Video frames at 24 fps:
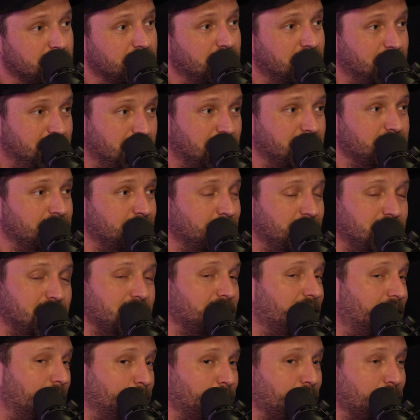It does. It
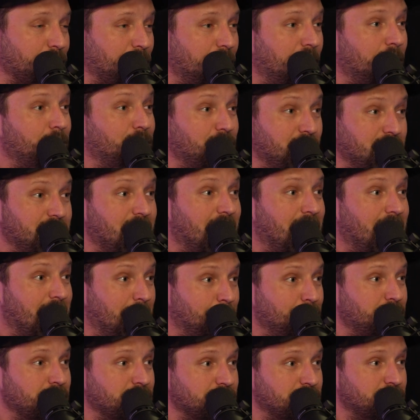doesn't happen a lot, but it
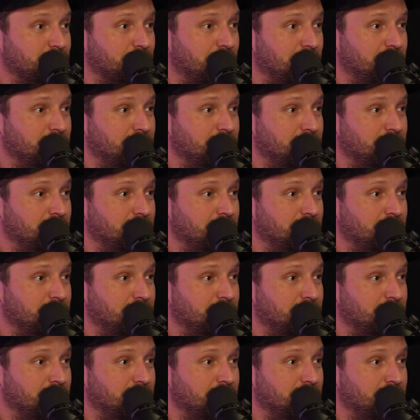happens, right?